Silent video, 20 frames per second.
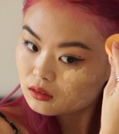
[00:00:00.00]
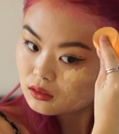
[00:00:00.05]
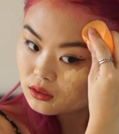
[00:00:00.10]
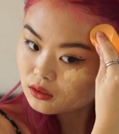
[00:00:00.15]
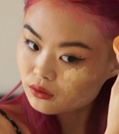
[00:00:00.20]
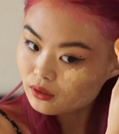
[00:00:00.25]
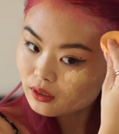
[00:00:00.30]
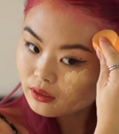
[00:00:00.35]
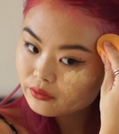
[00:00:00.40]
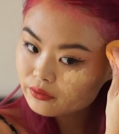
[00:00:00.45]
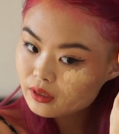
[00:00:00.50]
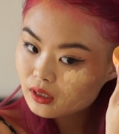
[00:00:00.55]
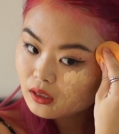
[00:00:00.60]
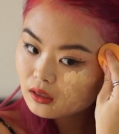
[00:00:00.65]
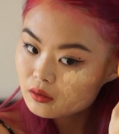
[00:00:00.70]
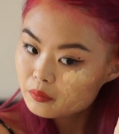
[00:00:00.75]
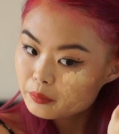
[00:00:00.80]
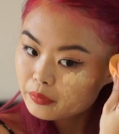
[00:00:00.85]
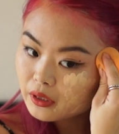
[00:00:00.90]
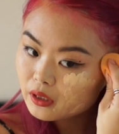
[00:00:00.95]
So I've got
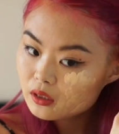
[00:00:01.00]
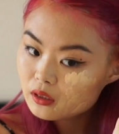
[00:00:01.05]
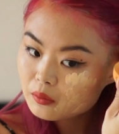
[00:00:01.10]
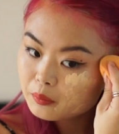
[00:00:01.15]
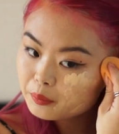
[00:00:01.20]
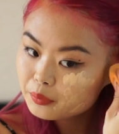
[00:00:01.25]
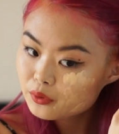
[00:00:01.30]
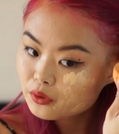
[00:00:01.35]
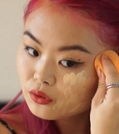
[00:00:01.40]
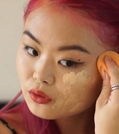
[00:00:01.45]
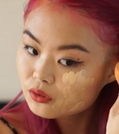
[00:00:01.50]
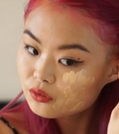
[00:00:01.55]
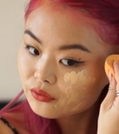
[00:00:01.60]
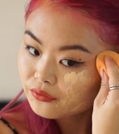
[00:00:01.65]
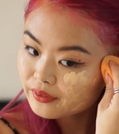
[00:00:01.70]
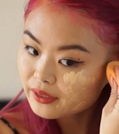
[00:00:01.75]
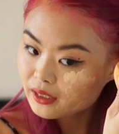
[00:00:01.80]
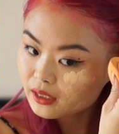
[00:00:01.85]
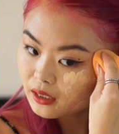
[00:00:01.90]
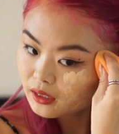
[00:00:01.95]
a big blue
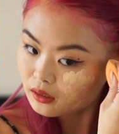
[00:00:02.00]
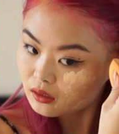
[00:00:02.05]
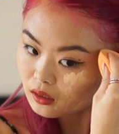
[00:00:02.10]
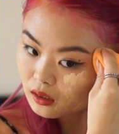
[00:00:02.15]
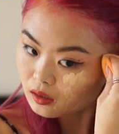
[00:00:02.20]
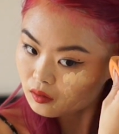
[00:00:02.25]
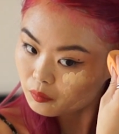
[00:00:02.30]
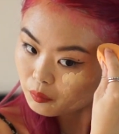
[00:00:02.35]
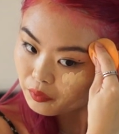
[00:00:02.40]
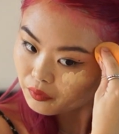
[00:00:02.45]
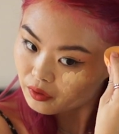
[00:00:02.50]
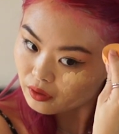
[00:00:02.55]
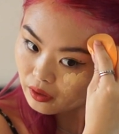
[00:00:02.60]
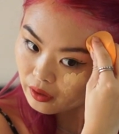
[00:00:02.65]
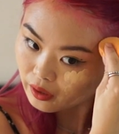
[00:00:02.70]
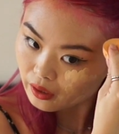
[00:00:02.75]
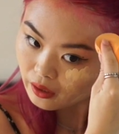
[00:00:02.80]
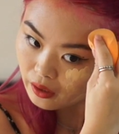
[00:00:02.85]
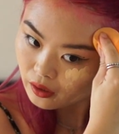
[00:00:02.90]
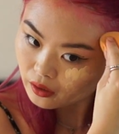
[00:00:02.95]
vein up
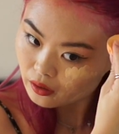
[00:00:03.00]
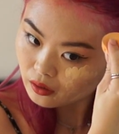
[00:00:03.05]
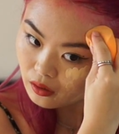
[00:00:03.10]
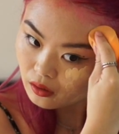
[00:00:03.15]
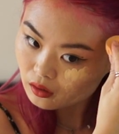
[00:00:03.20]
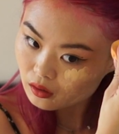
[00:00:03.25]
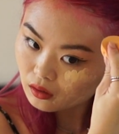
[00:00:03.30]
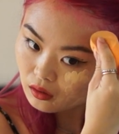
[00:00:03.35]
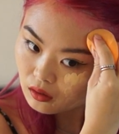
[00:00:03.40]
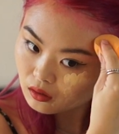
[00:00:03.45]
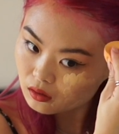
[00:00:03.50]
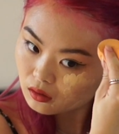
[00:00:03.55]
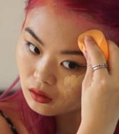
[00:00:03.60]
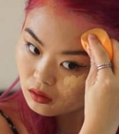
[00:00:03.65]
there.